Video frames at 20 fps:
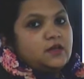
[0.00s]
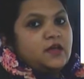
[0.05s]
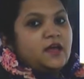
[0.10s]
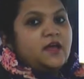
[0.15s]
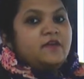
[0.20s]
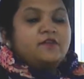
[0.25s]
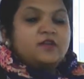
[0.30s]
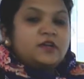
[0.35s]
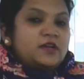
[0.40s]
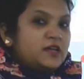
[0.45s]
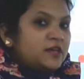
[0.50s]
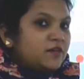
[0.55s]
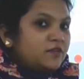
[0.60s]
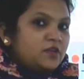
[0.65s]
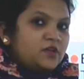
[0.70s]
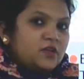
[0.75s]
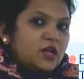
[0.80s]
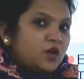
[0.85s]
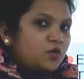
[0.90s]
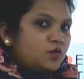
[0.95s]
Every
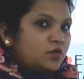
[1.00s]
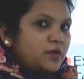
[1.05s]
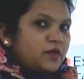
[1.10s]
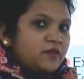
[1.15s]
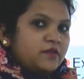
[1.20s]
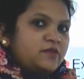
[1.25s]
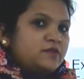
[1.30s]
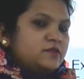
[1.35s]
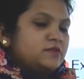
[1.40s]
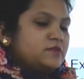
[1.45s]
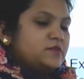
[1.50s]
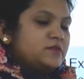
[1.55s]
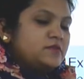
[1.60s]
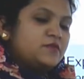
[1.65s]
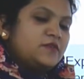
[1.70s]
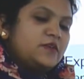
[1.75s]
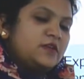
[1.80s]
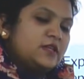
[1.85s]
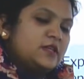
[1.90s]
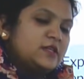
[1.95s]
day nowadays
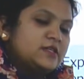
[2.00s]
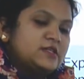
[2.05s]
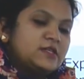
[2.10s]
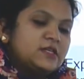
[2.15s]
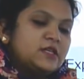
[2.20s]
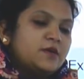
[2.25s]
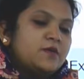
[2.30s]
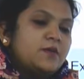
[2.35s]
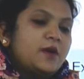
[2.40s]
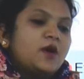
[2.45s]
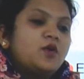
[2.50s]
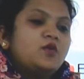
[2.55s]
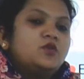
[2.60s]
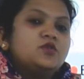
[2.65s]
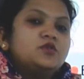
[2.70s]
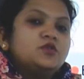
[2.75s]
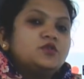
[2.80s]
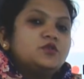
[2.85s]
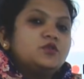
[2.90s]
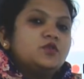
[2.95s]
we listen
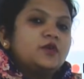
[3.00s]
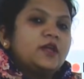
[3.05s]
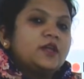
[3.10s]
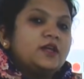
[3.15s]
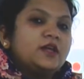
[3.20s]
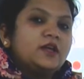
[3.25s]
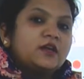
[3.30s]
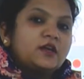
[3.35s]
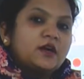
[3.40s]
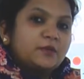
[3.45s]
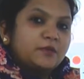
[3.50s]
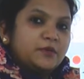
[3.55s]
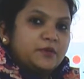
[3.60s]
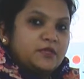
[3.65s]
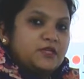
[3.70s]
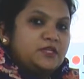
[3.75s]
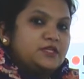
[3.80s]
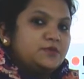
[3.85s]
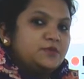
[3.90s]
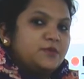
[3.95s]
about getting
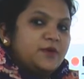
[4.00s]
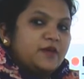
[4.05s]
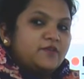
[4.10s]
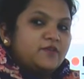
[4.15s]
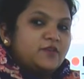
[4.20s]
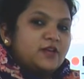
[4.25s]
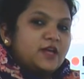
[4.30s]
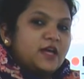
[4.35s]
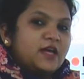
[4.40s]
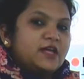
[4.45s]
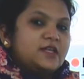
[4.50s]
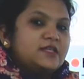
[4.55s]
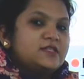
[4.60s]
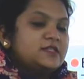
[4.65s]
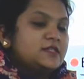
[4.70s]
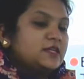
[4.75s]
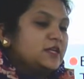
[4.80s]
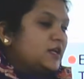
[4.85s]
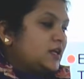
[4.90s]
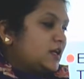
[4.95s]
companies
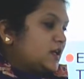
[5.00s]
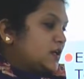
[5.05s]
privatized.